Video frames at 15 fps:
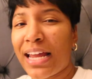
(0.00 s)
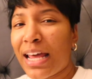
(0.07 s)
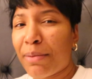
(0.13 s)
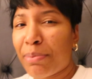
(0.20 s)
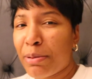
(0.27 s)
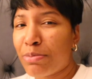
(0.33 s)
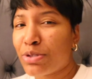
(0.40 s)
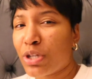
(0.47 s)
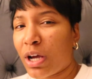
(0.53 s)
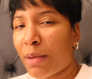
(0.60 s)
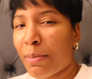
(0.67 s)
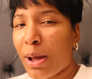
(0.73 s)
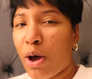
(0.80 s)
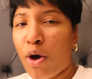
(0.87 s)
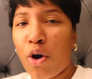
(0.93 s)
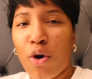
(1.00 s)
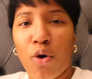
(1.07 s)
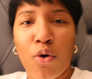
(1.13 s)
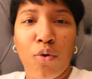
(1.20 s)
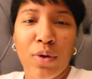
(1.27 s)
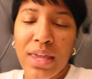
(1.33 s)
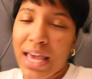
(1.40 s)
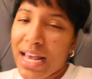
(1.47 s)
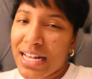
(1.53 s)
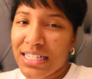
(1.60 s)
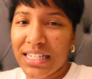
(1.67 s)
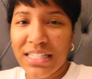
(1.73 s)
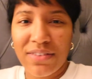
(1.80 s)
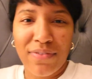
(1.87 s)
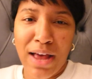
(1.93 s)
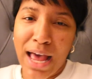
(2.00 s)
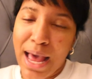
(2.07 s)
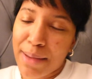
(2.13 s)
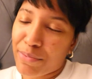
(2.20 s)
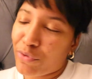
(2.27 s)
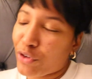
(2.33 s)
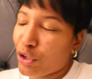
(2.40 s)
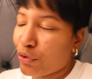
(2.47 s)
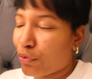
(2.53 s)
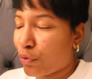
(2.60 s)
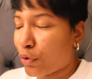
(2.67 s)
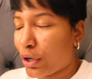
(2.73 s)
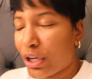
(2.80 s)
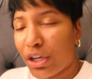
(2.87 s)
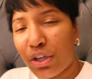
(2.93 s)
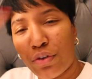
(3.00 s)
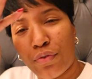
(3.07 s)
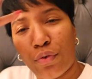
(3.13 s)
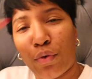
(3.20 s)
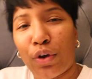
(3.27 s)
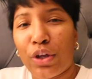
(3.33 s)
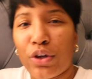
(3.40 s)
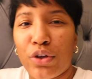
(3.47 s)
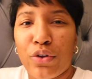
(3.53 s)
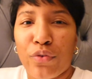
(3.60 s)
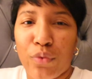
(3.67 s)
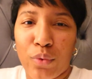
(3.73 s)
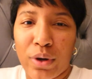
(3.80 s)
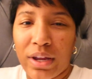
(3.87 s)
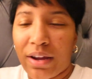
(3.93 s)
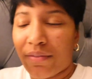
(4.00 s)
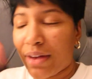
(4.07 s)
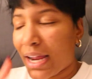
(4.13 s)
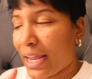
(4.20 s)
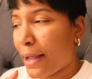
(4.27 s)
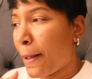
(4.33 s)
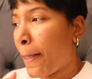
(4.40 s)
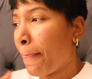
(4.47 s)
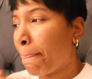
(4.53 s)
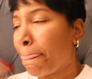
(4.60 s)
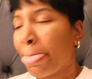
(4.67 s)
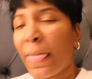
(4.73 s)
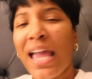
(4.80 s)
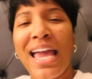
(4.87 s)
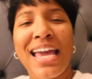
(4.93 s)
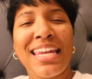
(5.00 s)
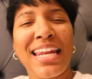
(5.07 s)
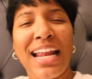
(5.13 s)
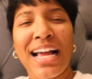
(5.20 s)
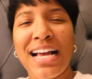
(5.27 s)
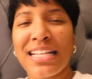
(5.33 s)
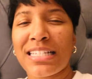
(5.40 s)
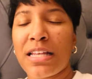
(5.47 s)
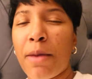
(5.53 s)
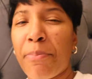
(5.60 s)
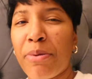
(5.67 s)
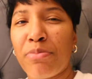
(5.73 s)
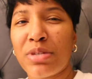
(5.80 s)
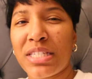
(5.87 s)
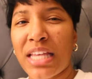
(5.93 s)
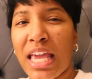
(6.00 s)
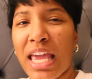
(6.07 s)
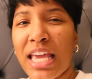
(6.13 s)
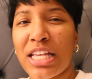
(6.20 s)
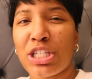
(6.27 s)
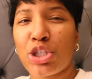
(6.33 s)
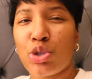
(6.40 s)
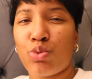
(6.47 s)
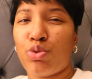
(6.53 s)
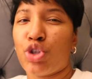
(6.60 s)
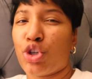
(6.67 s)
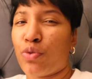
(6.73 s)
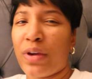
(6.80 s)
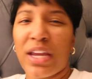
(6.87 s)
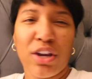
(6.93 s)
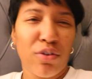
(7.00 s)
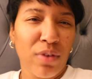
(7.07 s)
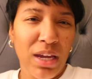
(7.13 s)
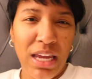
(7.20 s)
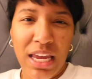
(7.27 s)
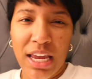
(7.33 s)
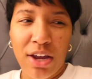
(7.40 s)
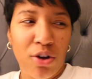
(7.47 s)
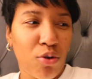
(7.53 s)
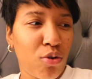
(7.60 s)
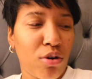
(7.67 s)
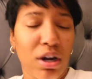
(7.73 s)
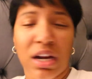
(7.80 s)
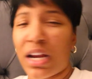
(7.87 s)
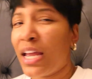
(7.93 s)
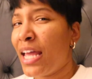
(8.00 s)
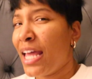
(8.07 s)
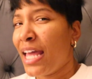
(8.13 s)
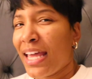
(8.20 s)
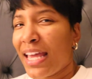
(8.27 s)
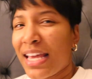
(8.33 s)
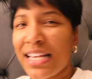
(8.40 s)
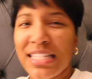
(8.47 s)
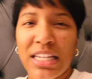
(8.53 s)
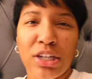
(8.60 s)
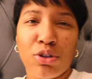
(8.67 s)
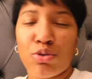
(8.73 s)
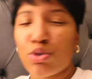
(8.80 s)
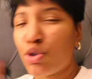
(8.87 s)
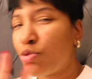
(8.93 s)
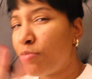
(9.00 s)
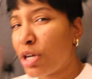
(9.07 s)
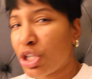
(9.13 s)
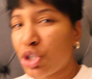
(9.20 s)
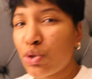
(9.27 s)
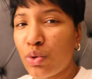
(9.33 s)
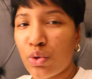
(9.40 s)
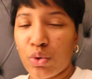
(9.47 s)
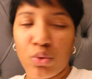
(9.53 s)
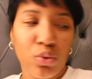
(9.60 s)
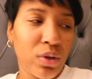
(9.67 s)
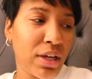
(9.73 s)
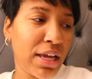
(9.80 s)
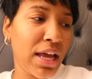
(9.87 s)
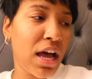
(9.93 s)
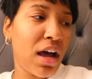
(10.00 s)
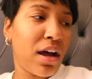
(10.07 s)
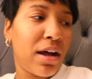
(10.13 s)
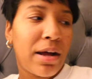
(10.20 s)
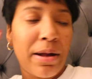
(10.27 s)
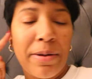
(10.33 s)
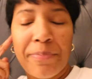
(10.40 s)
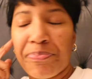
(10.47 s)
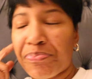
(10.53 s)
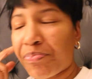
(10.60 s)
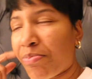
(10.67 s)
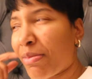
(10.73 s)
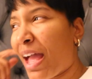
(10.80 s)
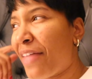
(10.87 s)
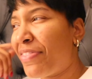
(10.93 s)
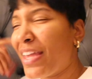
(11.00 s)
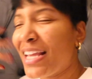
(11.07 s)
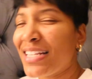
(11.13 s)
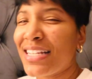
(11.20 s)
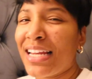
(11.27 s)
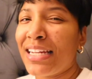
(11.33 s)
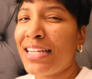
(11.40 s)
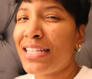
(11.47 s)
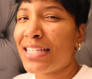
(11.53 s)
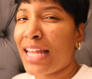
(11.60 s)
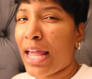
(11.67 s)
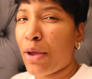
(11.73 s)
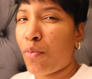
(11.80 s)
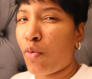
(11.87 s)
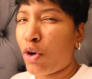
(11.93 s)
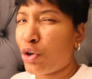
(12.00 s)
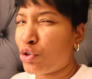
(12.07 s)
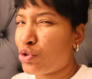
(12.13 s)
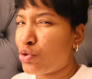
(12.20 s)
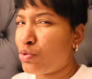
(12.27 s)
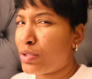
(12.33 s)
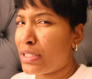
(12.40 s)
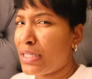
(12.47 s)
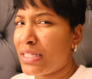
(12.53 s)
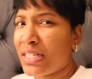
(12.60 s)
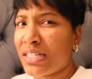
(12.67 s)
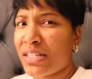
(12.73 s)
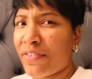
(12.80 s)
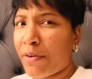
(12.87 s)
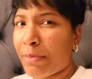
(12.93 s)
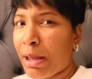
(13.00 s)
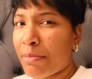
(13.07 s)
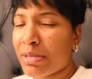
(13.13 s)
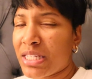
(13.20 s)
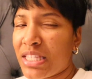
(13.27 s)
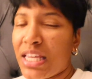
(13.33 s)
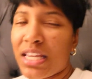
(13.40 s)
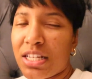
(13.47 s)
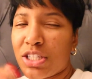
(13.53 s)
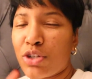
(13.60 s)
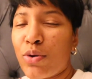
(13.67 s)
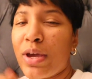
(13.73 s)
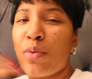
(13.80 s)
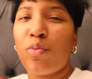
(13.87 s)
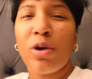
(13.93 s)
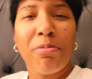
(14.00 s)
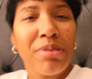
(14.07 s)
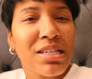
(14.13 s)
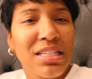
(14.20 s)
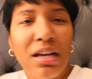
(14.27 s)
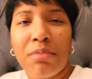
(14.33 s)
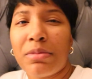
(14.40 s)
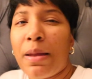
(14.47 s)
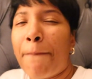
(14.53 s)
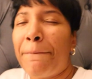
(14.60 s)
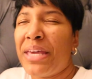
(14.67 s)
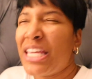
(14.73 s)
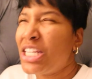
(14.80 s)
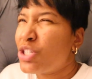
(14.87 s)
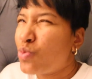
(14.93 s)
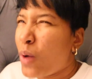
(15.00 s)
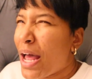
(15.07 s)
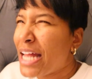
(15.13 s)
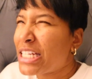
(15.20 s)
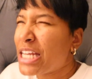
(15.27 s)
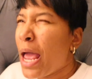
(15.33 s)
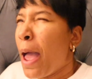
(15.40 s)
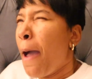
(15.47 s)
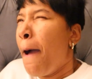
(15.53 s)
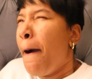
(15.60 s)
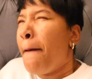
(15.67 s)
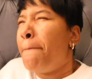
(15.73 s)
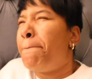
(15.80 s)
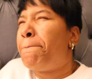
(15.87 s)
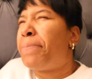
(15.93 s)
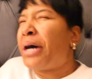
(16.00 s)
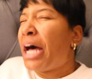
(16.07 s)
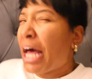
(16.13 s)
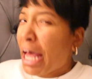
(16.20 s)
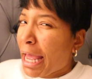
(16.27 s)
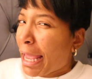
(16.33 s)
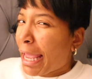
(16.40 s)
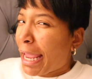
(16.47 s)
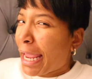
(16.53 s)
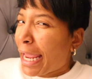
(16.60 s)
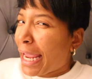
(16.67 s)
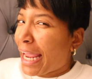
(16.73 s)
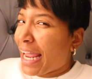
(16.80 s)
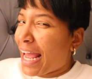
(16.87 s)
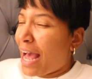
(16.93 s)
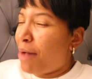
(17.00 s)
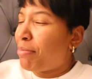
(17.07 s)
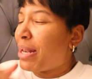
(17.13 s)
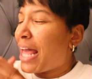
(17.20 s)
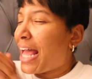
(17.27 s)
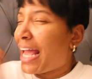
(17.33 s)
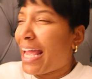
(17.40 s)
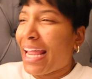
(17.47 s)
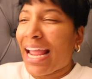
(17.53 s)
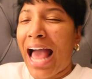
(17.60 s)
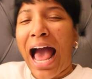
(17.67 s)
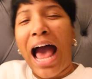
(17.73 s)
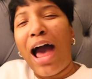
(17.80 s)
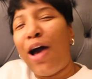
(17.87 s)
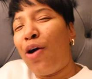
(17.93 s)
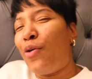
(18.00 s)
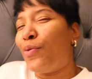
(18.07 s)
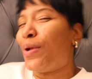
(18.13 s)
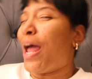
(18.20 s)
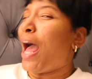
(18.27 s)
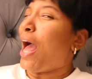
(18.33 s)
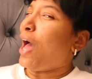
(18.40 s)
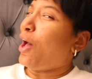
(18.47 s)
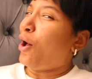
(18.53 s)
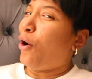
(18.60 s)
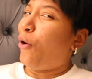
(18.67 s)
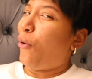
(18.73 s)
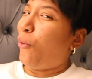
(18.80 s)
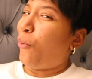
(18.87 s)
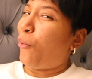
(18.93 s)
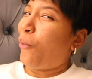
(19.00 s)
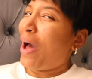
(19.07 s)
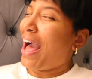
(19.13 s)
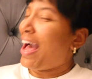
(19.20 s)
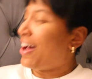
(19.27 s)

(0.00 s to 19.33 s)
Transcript: a lot of people talking about, oh yes, it's a vibe of Euphoria, Euphoria, Euphoria, right? And then I got some people saying it's too triggering or it's a little too much going on. Um, I think it's at least like one or two seasons, if I'm not mistaken. So it would be something to binge watch. But I'm like, I don't know. I don't know.